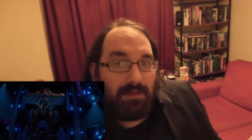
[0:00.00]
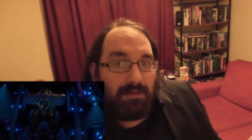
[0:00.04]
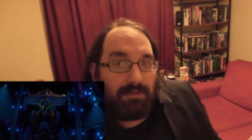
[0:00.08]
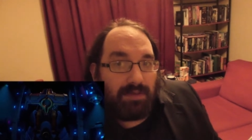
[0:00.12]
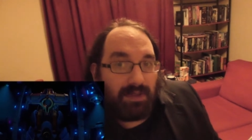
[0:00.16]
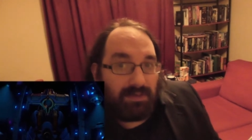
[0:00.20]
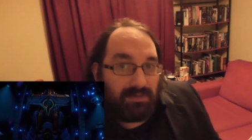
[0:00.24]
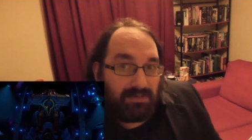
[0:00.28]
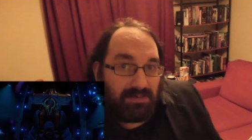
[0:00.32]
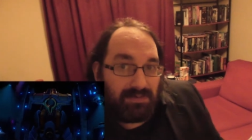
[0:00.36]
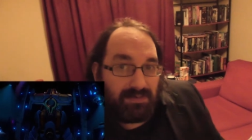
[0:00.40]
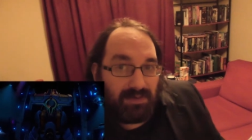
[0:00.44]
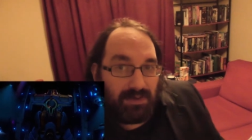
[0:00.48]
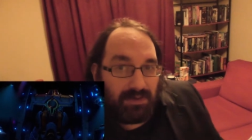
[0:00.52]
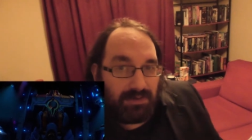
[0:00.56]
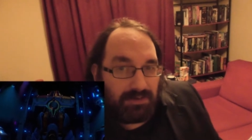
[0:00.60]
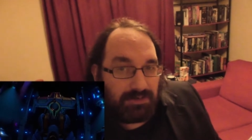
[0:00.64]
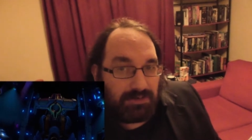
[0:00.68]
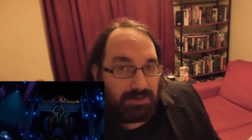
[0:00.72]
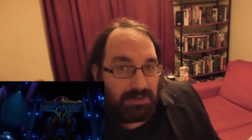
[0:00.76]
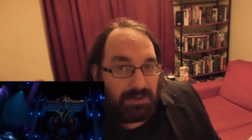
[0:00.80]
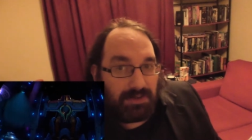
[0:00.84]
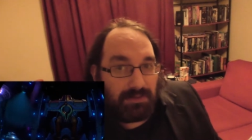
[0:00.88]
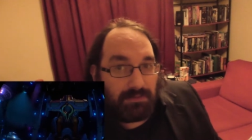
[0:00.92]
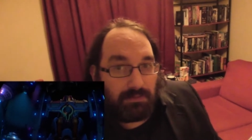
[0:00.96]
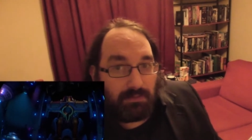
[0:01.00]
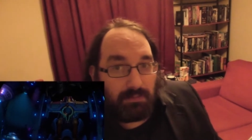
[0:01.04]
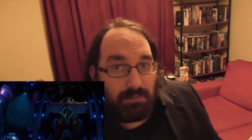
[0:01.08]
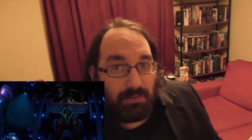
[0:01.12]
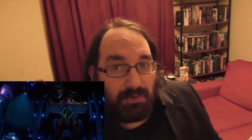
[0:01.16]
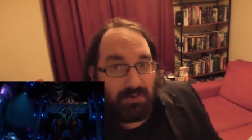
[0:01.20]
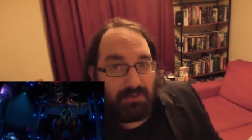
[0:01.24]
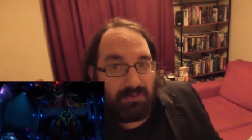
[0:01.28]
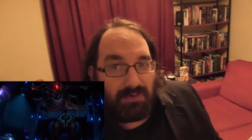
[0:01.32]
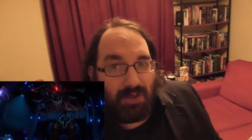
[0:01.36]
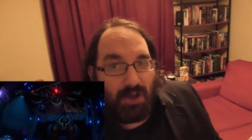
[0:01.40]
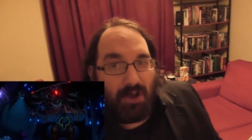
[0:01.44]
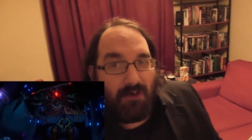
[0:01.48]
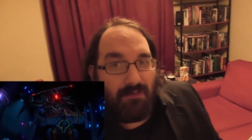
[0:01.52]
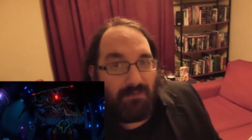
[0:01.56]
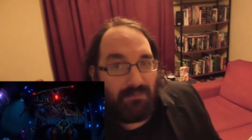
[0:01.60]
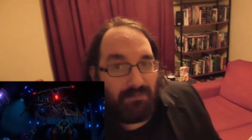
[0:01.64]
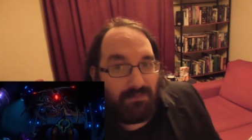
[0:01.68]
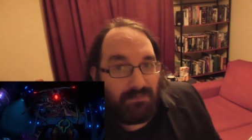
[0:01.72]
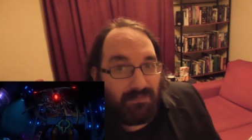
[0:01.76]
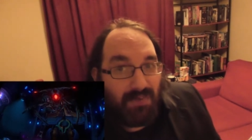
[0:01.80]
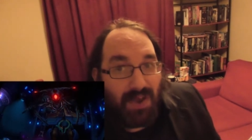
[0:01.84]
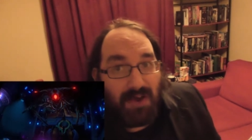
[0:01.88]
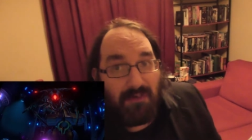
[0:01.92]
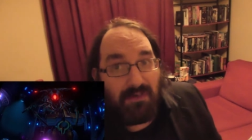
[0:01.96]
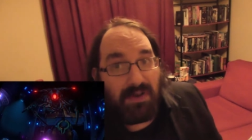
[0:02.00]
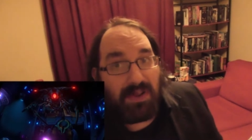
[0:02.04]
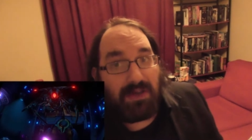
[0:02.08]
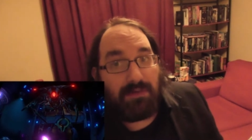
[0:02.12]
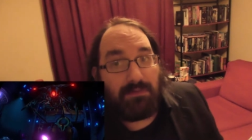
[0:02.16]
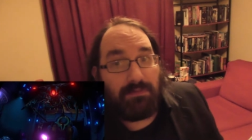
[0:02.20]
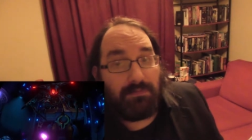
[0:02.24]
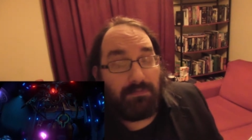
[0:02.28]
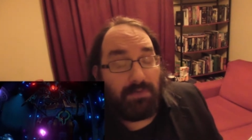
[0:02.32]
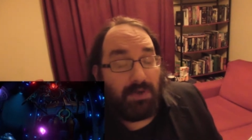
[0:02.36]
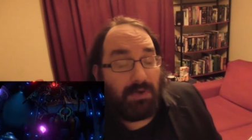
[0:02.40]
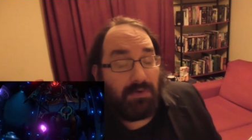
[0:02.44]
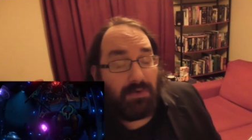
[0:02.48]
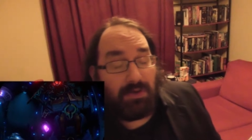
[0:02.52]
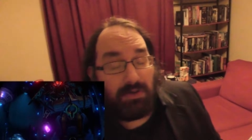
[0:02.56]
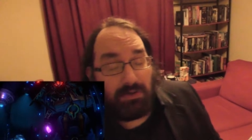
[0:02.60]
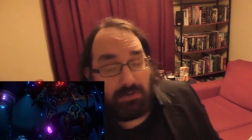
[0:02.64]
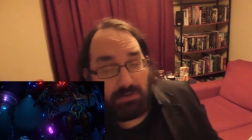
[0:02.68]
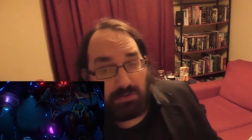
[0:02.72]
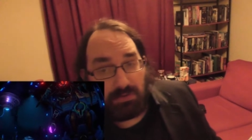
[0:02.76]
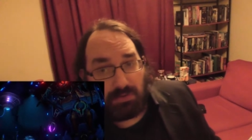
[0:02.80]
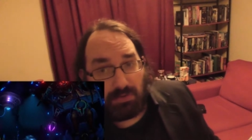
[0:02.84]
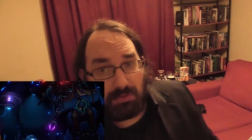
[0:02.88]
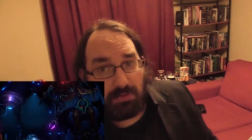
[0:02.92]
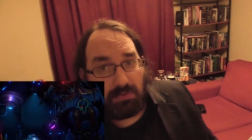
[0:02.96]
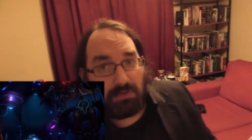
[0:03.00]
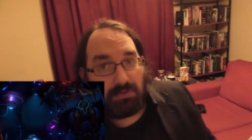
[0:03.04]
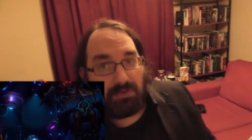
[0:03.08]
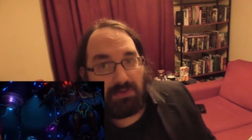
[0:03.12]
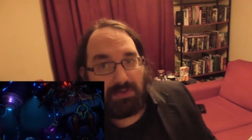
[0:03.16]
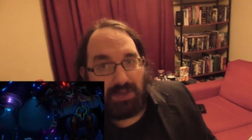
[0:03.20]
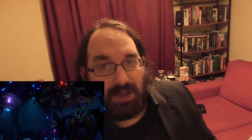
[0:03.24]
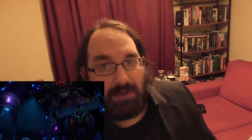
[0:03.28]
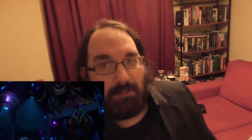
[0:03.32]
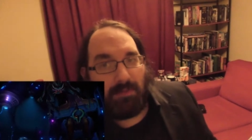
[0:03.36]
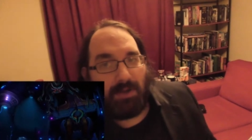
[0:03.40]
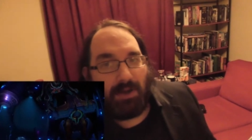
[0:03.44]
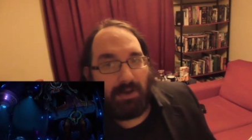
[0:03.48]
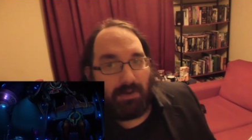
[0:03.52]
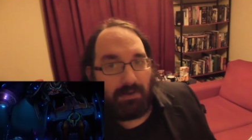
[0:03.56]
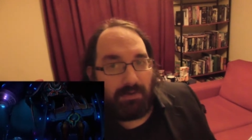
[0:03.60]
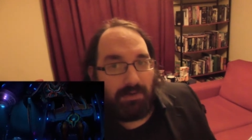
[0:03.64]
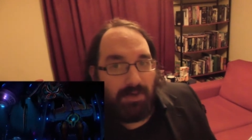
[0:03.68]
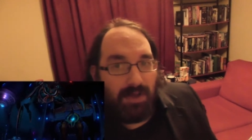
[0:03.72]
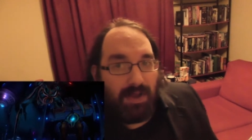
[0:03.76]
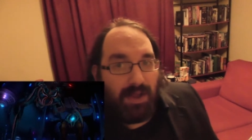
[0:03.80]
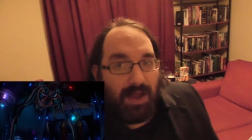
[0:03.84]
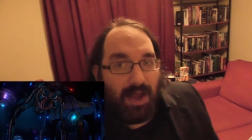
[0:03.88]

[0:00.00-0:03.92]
Now, the Star Child was a very, very short demo,